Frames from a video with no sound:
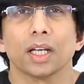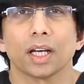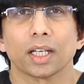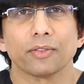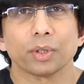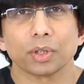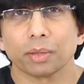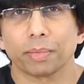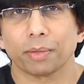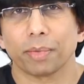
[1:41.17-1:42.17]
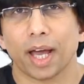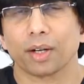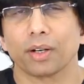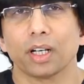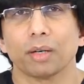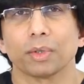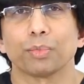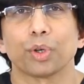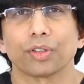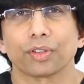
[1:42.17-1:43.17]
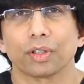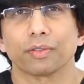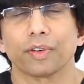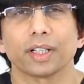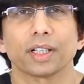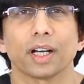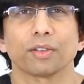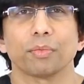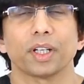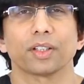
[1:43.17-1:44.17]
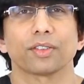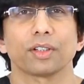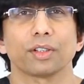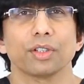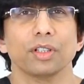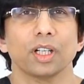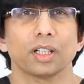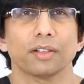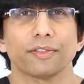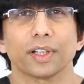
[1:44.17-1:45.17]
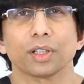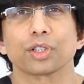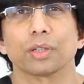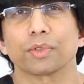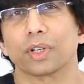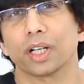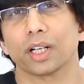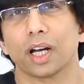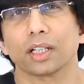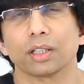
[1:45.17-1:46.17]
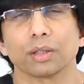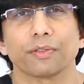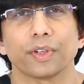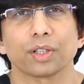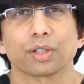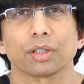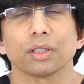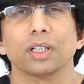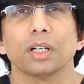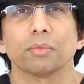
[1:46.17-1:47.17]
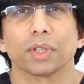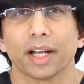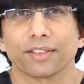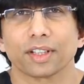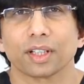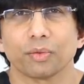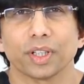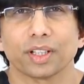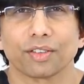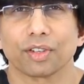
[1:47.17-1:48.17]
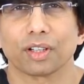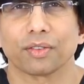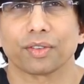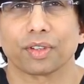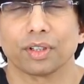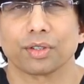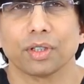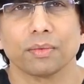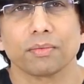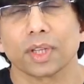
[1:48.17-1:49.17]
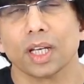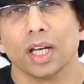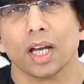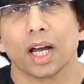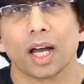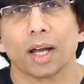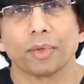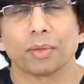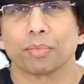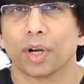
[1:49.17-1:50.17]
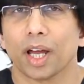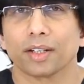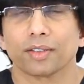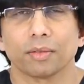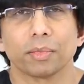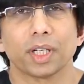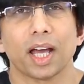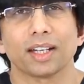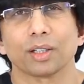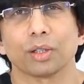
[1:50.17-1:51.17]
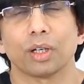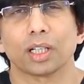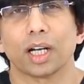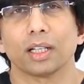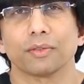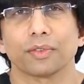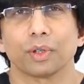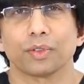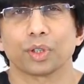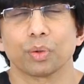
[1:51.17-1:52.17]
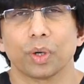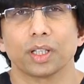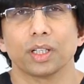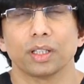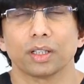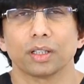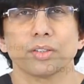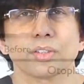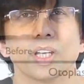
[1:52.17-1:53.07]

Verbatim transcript: I'll give you a little bit of background. I'm a board-certified cosmetic surgeon and a fellowship-trained oculofacial, plastic, and reconstructive surgeon. I've been in practice in Manhattan and Long Island for over twenty years,